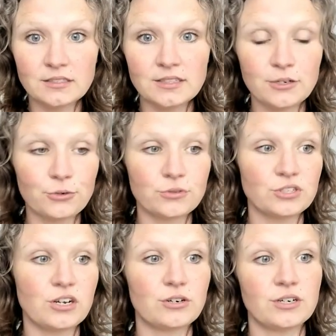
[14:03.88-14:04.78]
sacral
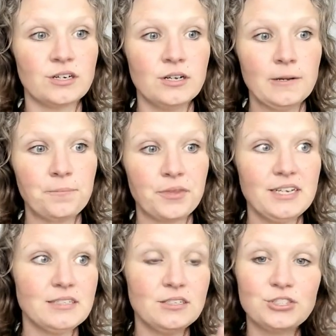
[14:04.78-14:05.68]
chakra,
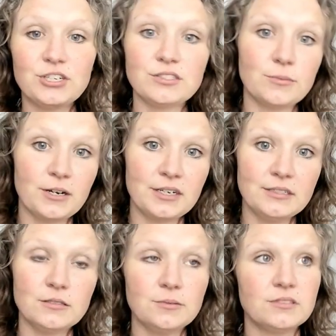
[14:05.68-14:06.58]
isn't just about
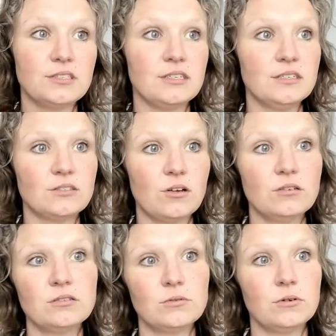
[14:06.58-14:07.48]
intimacy. It's
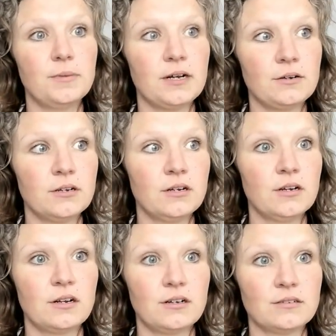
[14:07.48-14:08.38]
also about,
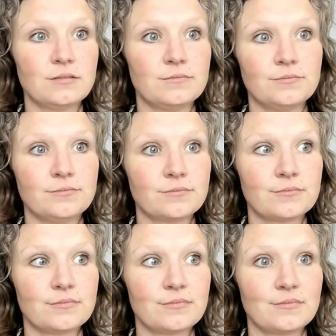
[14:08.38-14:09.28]
um,
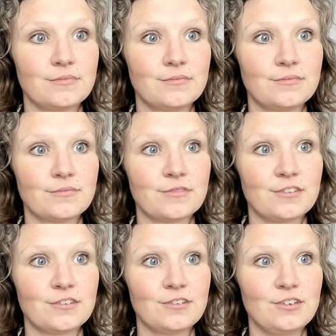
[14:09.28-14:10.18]

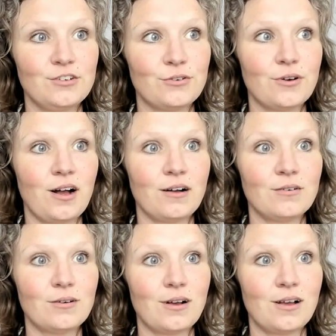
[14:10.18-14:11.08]
you know,
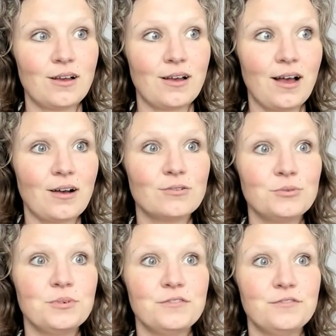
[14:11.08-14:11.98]
how how do
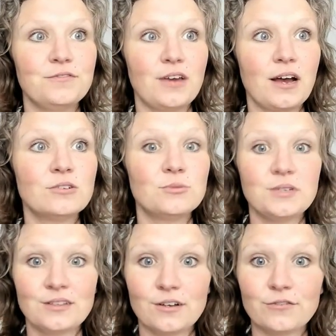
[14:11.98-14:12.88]
we how do
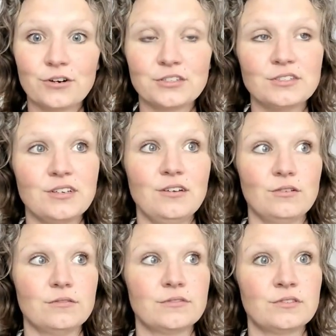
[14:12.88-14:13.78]
we love
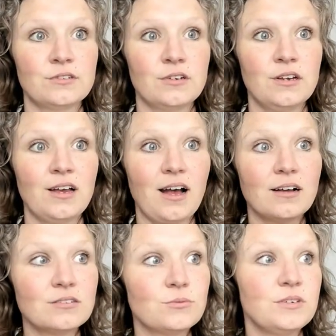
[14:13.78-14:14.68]
ourselves?
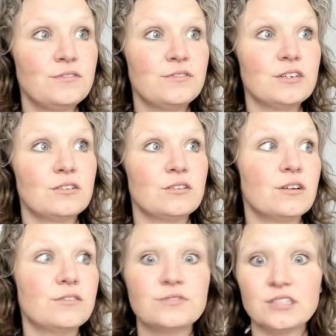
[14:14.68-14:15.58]
How do we feel
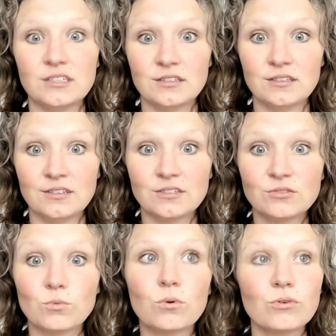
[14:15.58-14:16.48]
loved in
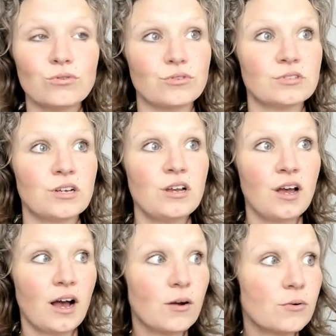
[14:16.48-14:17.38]
this world?
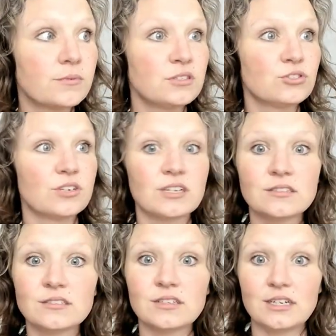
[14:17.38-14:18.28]
How are we
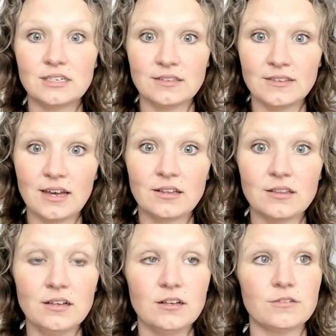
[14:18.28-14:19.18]
translating that
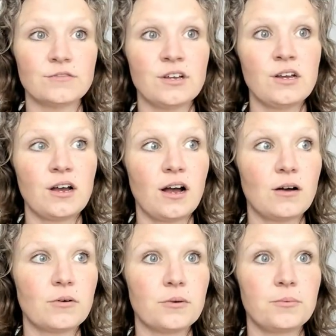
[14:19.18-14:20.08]
love?
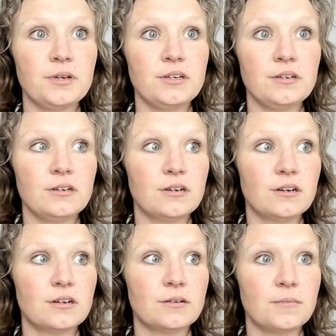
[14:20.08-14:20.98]
How are we?
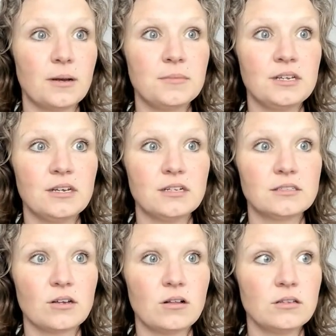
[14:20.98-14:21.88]
Um, I mean,
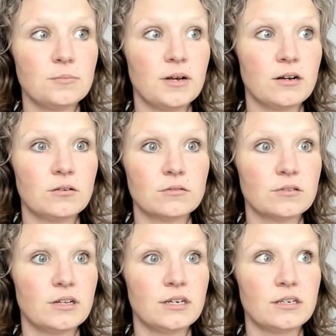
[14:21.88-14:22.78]
it's all about
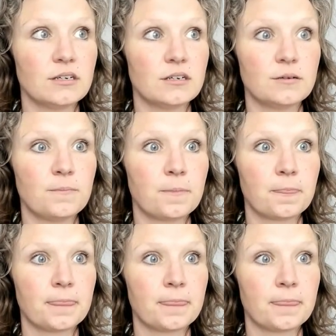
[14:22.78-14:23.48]
like um,